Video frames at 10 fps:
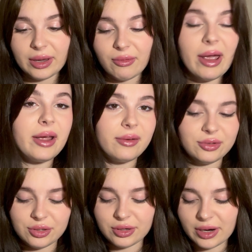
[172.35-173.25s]
right
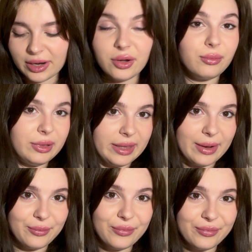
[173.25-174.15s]
after I complete them.